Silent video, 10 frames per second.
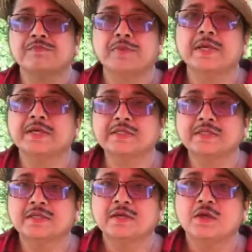
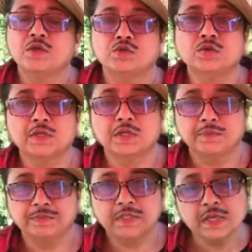place to keep
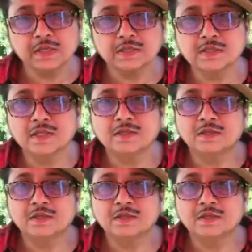things